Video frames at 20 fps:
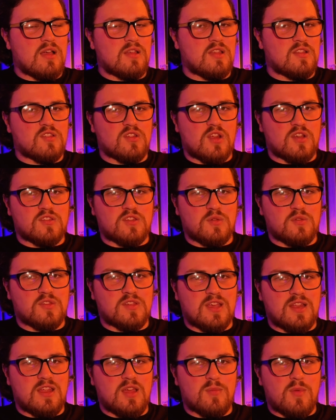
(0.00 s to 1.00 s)
It's not so
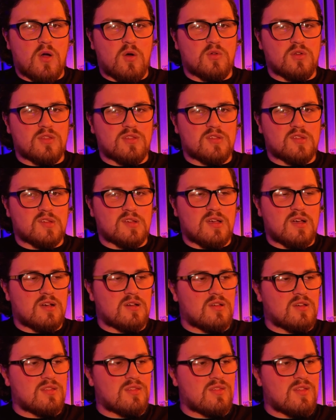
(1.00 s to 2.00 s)
skinny. I'm holding the
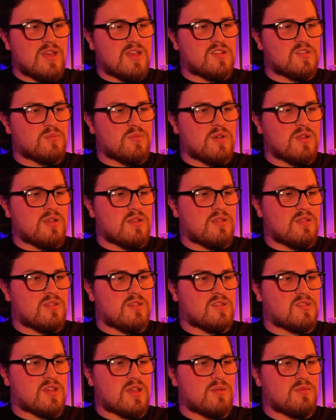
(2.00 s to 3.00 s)
cigar like this, but at
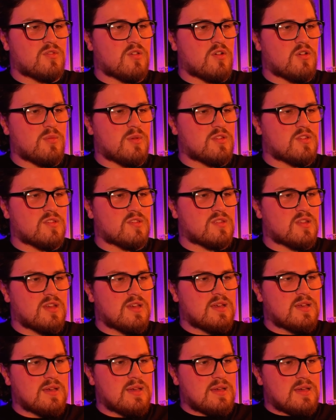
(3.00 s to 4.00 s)
the same time,
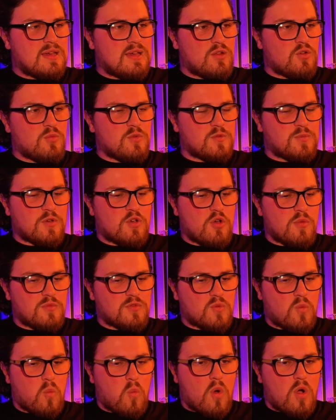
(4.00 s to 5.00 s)
it almost
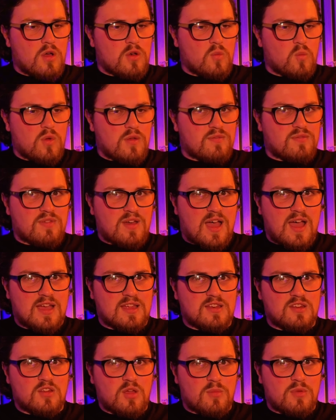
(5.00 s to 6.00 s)
becomes one with the
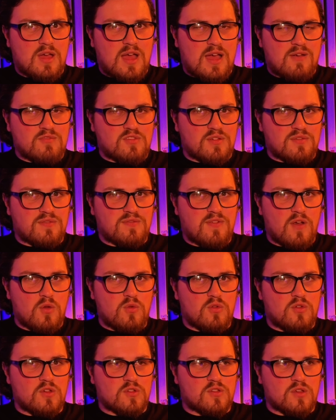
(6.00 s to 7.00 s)
hand. I'm not having to
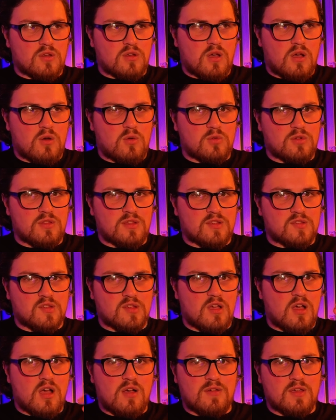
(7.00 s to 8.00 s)
focus on holding that
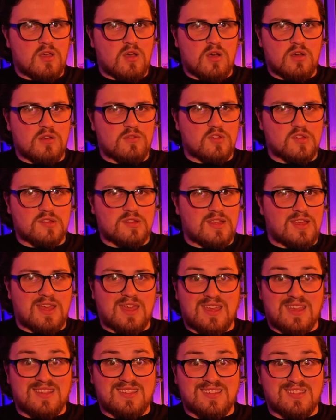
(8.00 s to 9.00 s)
cigar. It kind of just
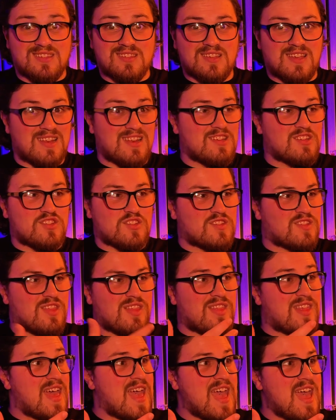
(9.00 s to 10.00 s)
is, and it's just
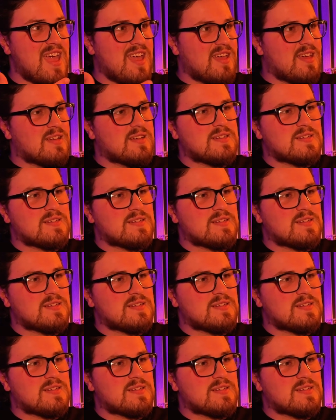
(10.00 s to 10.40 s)
there.